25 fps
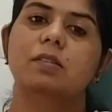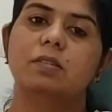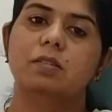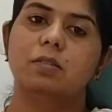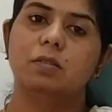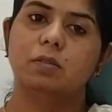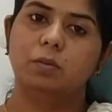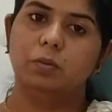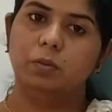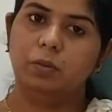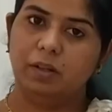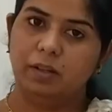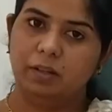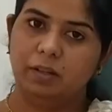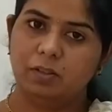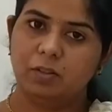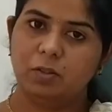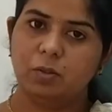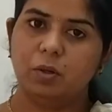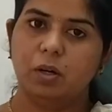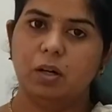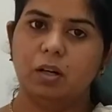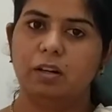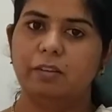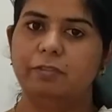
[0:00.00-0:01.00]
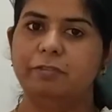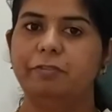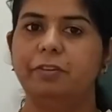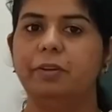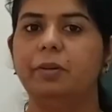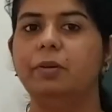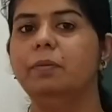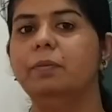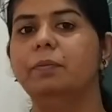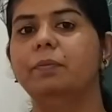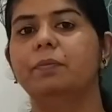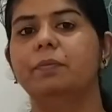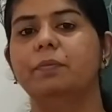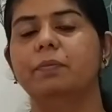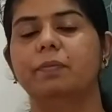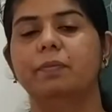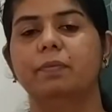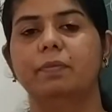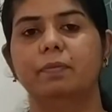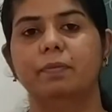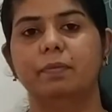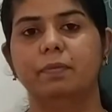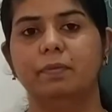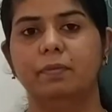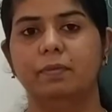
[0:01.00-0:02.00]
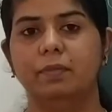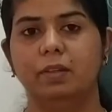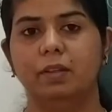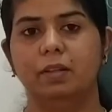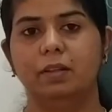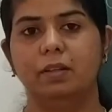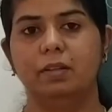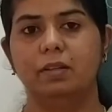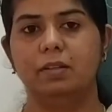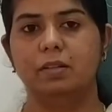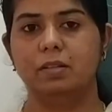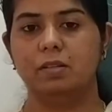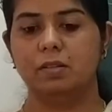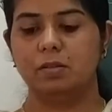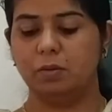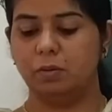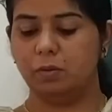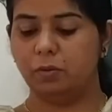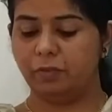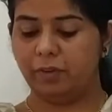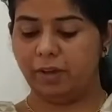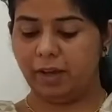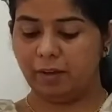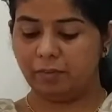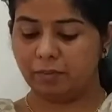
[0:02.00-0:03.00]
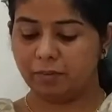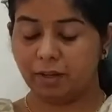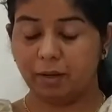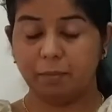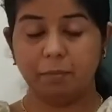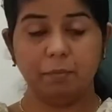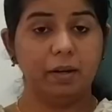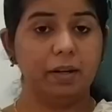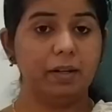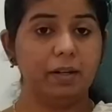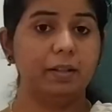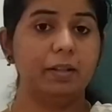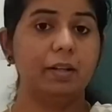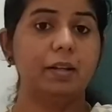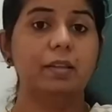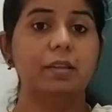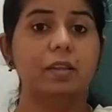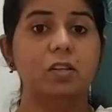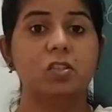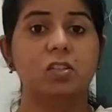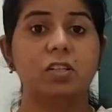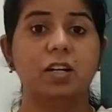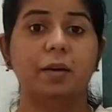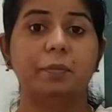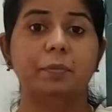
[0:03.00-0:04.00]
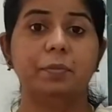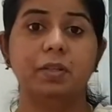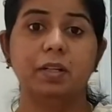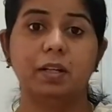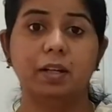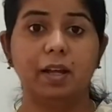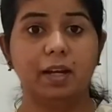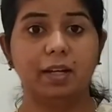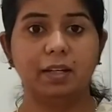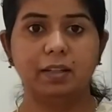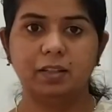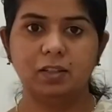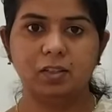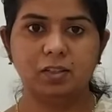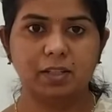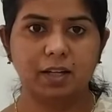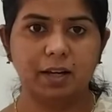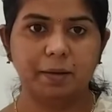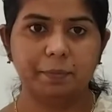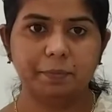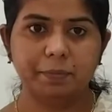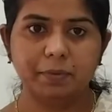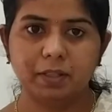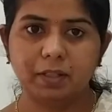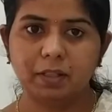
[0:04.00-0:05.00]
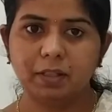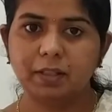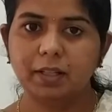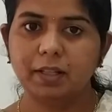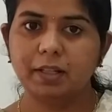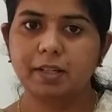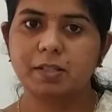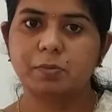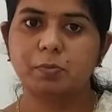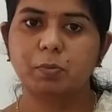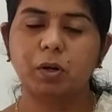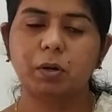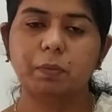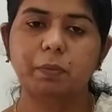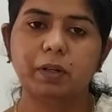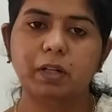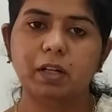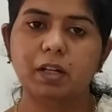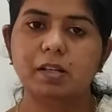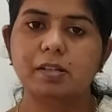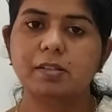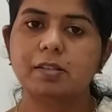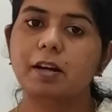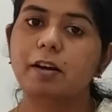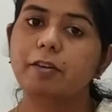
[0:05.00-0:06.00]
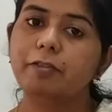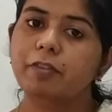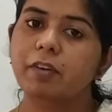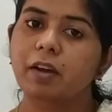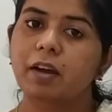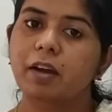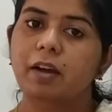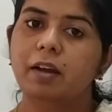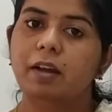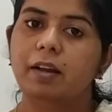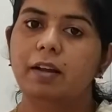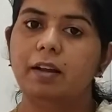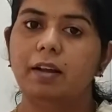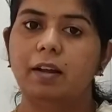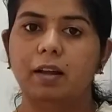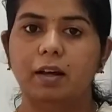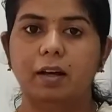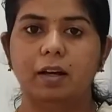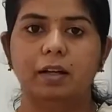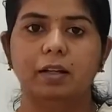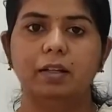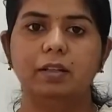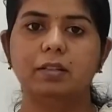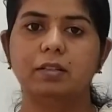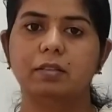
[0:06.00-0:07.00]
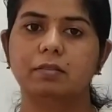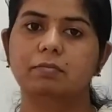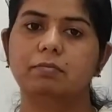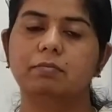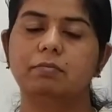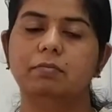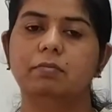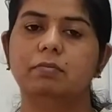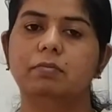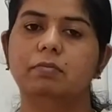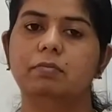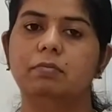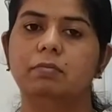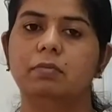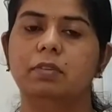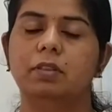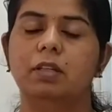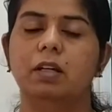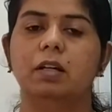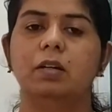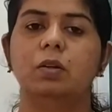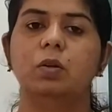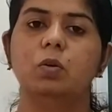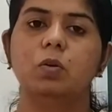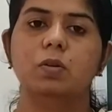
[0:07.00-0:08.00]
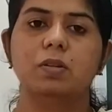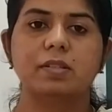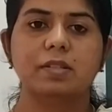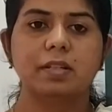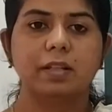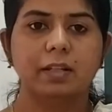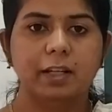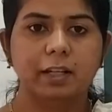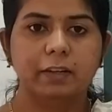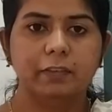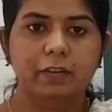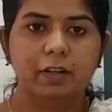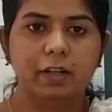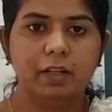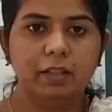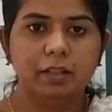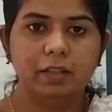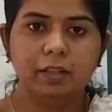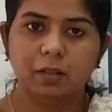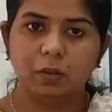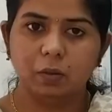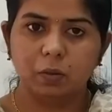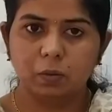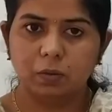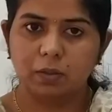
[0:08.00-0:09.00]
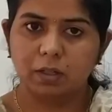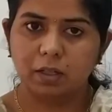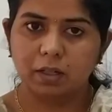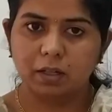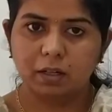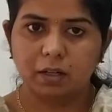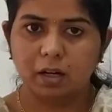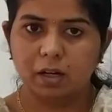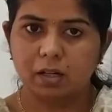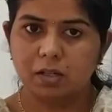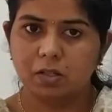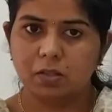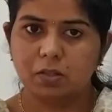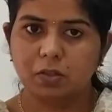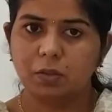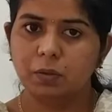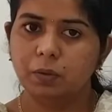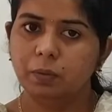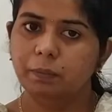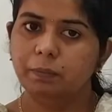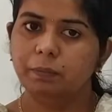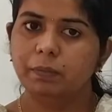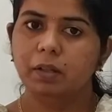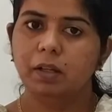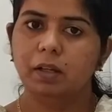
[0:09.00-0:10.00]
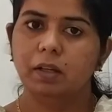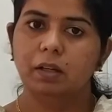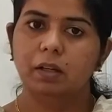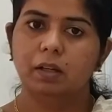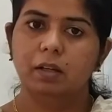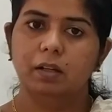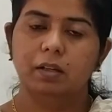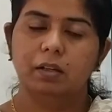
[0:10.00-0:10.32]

So good day to all of you. So we have completed the ninth chapter, that is properties of light. The notes are given in the Google Classroom.